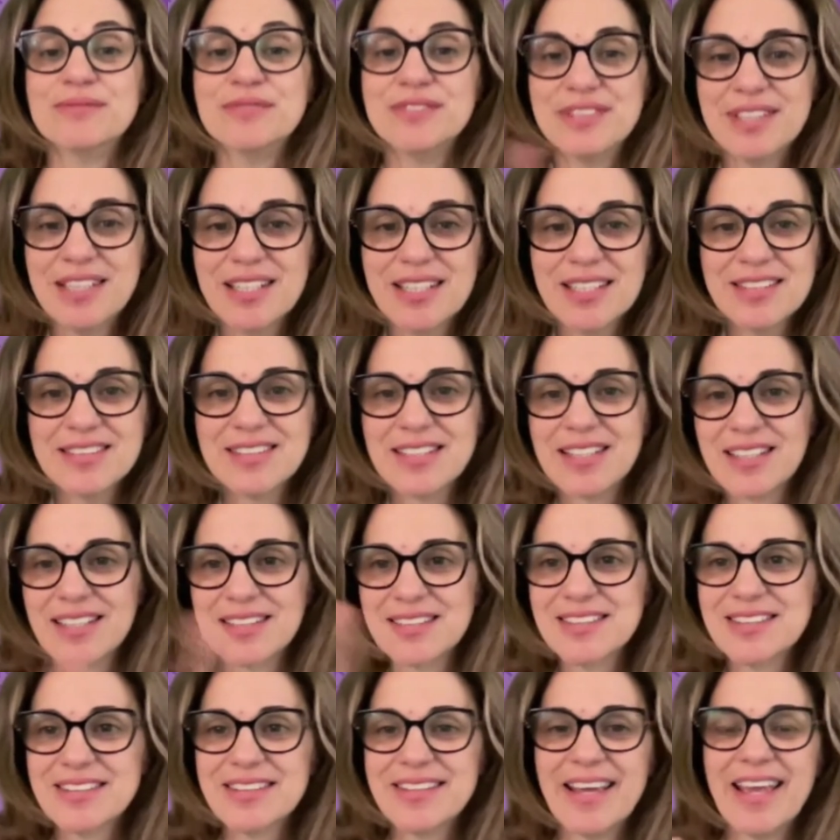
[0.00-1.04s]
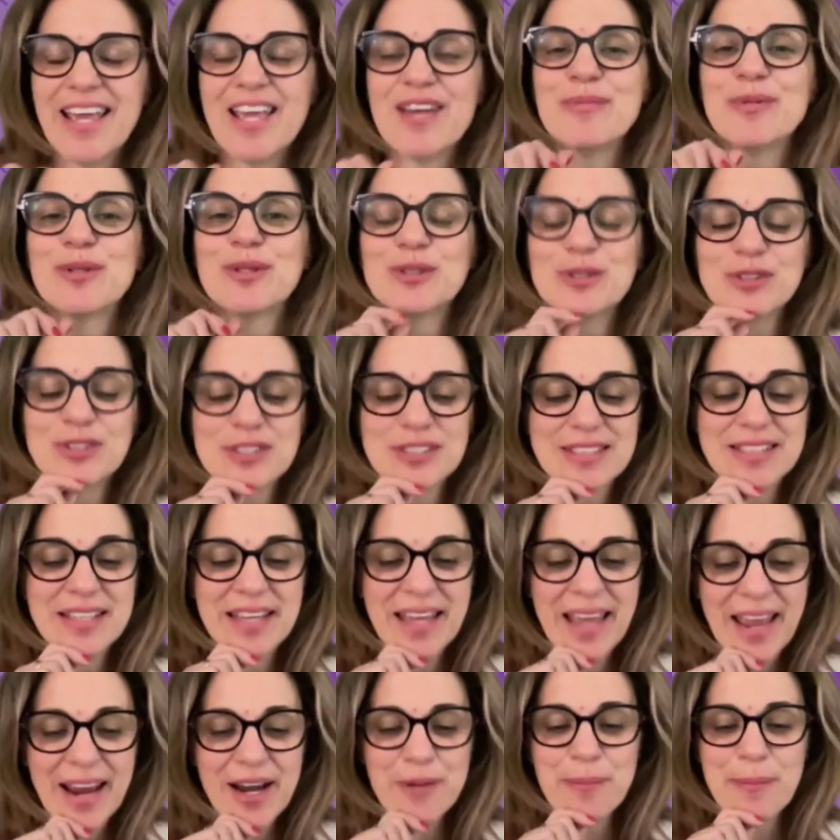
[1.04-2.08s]
this is Gabriel's
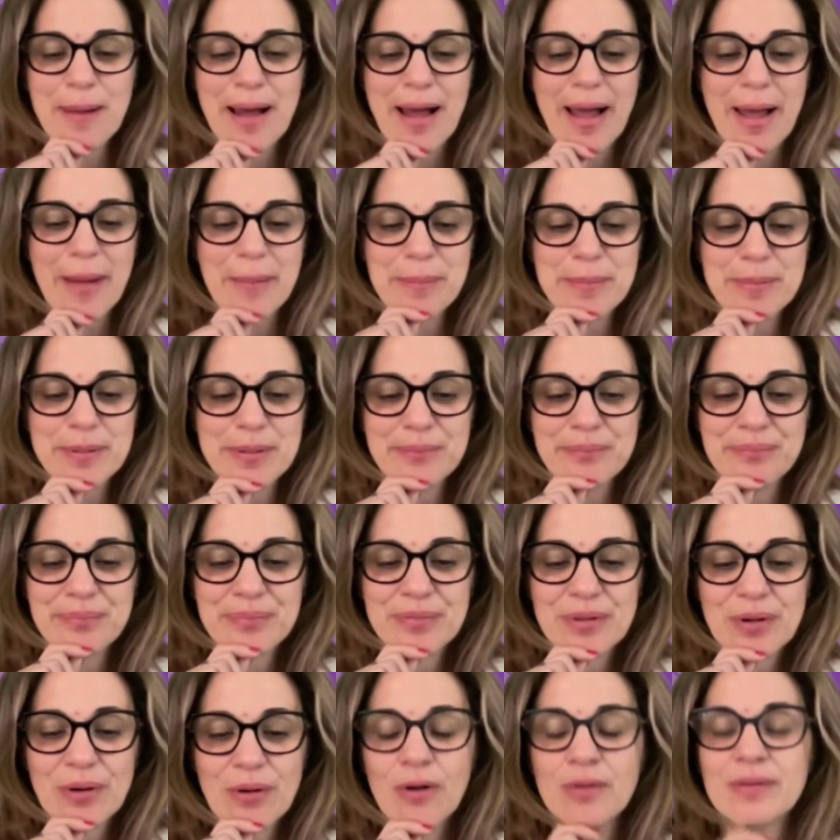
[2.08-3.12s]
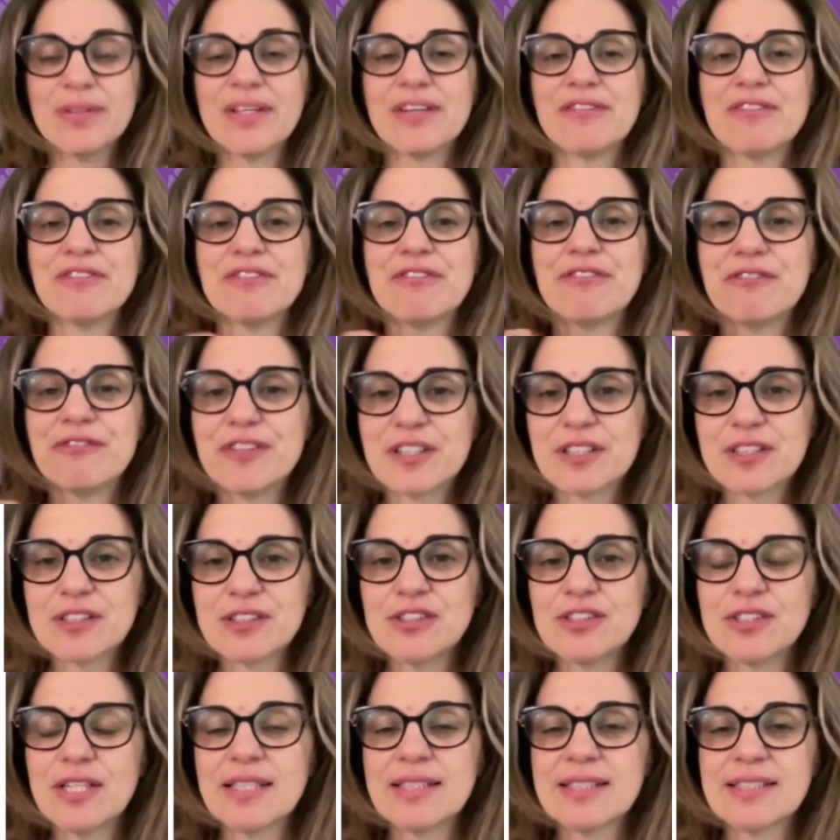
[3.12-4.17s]
care map on the
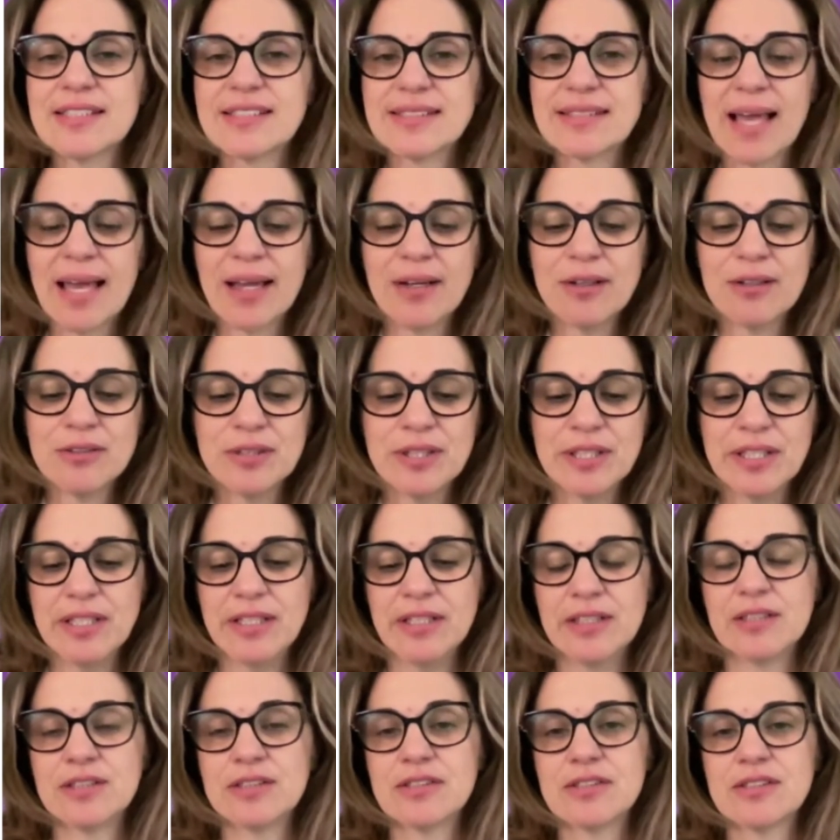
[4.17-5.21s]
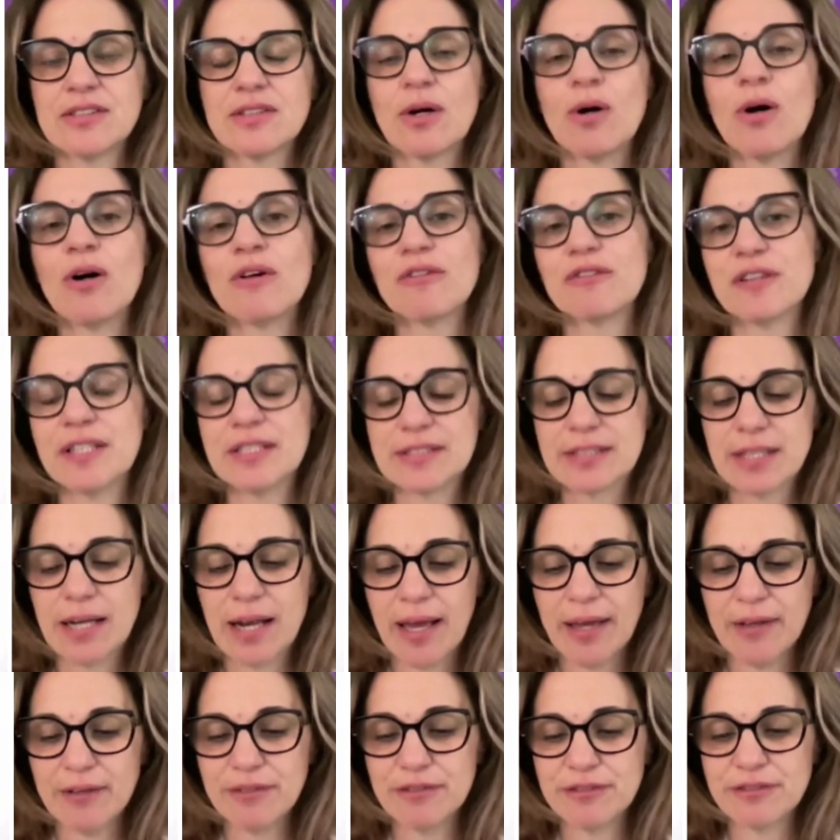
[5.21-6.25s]
first and second years of his
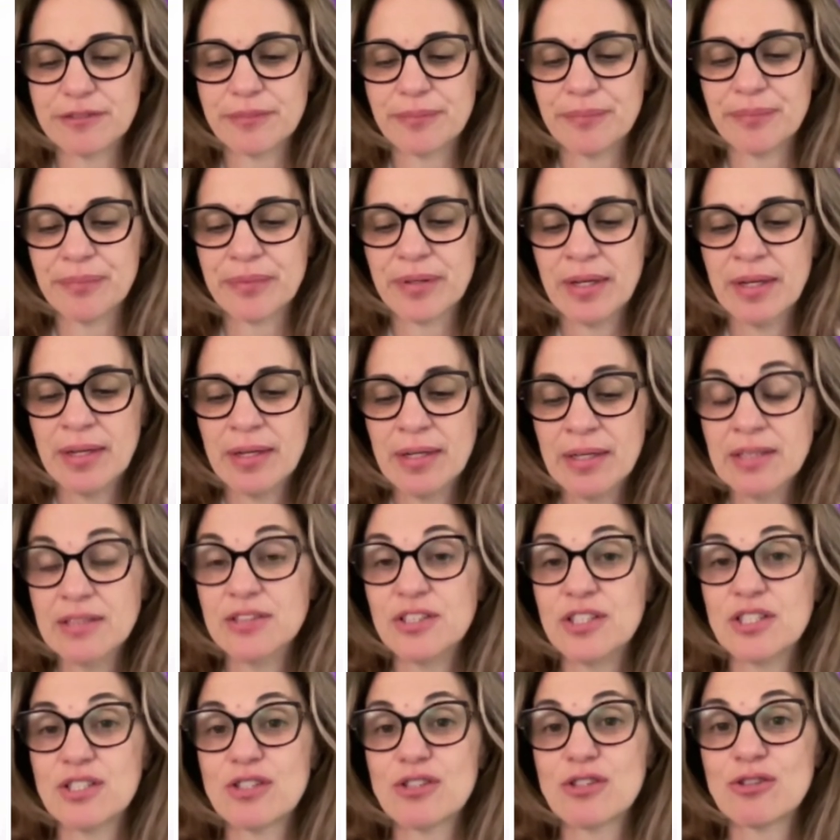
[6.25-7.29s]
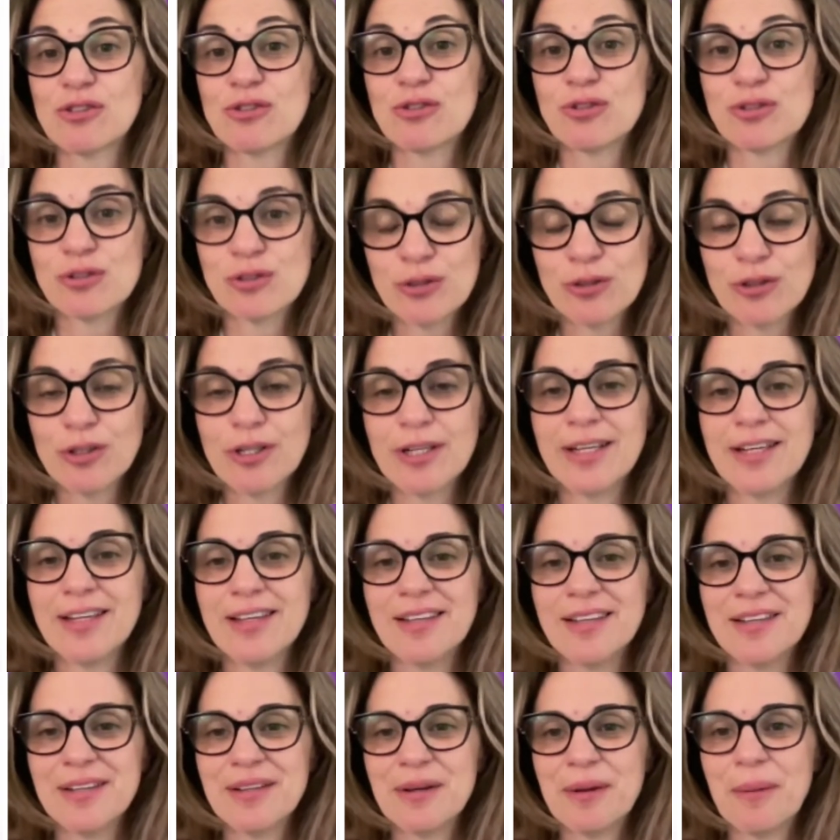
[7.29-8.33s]
life. This
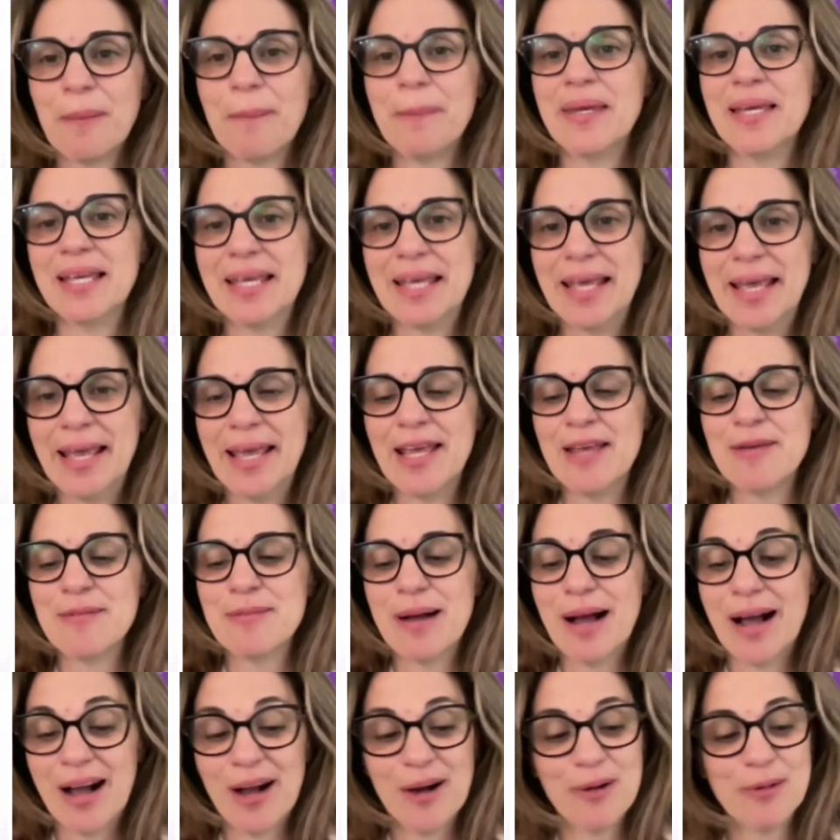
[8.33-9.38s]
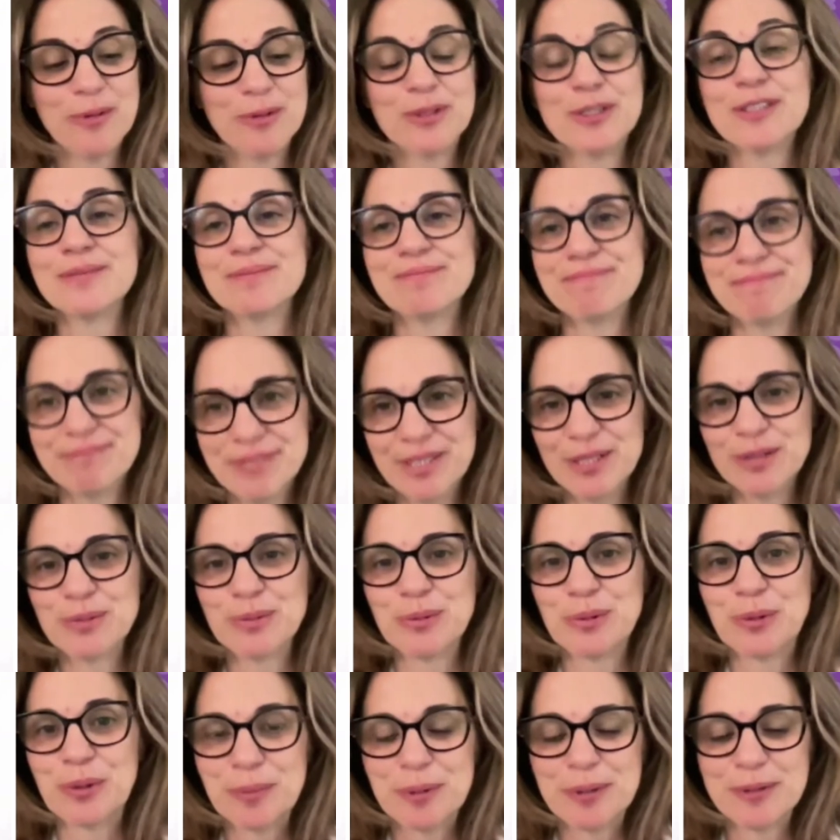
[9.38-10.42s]
truly became our new
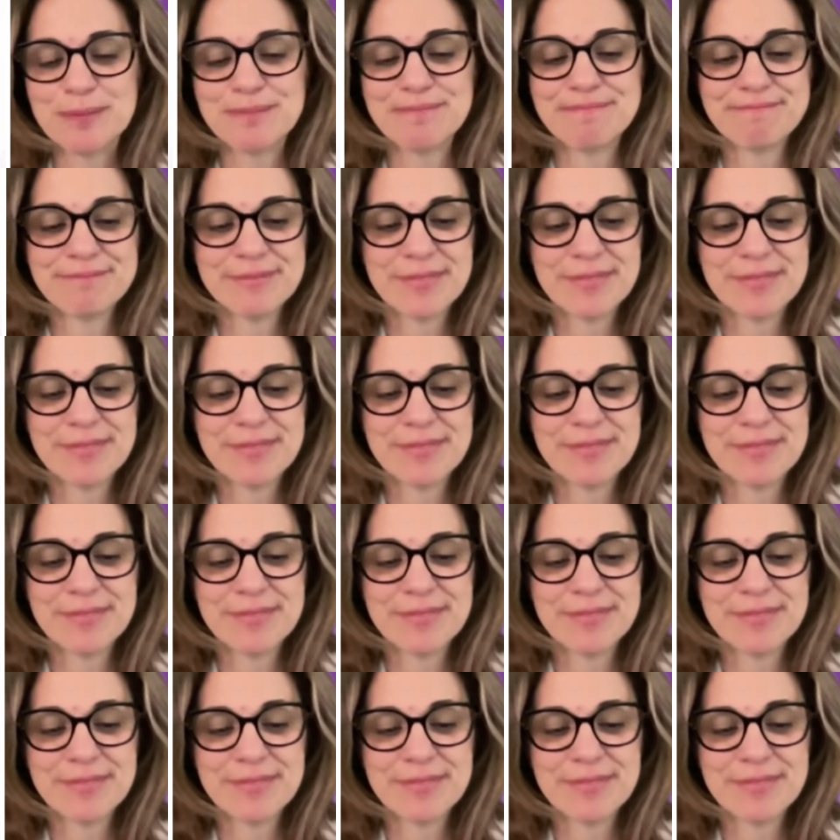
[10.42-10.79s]
normal.